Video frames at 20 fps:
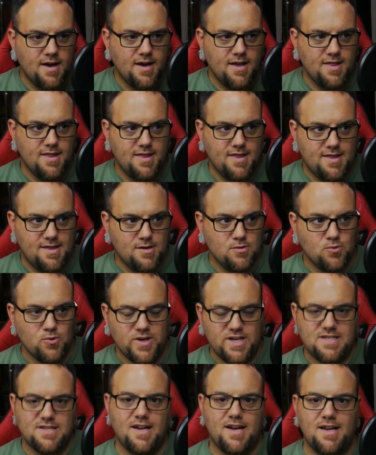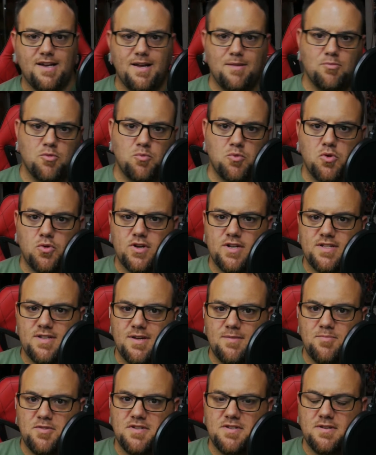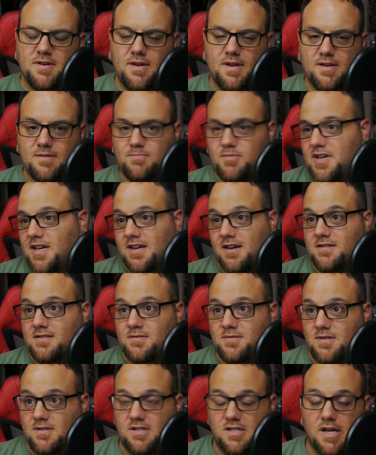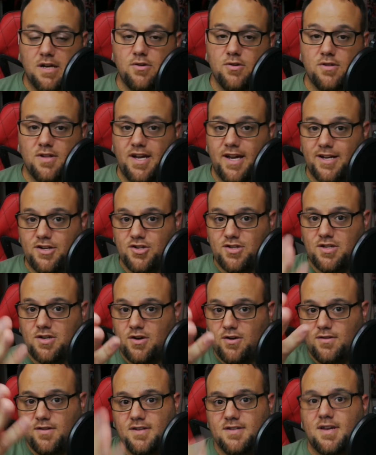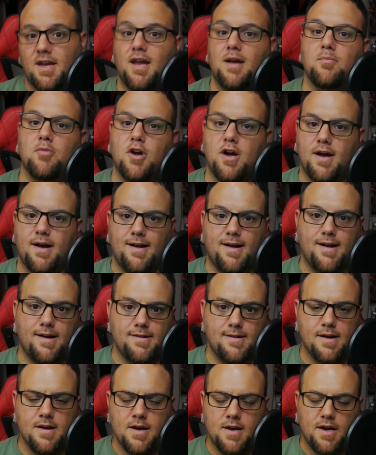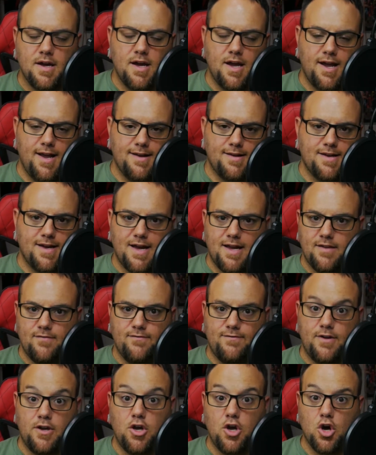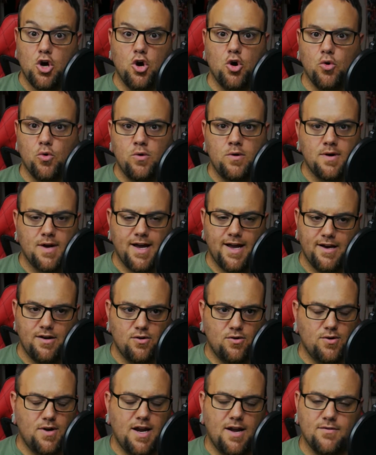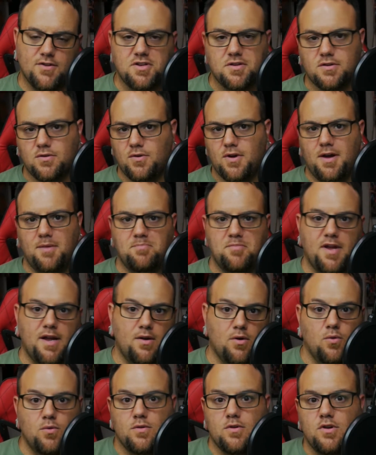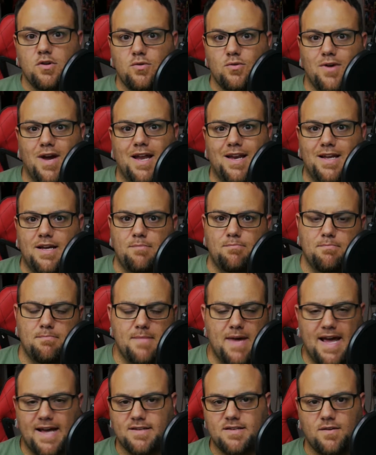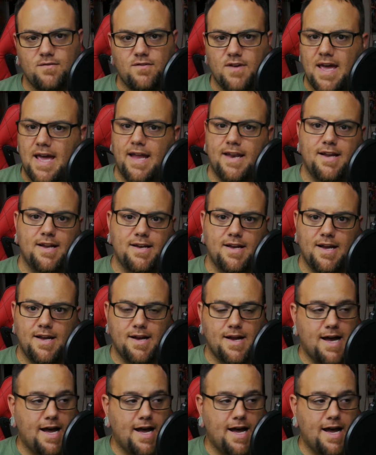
The reason I name them quick tip is because literally I just turn this camera on and kind of go. I don't have a script. I don't do any massive editing.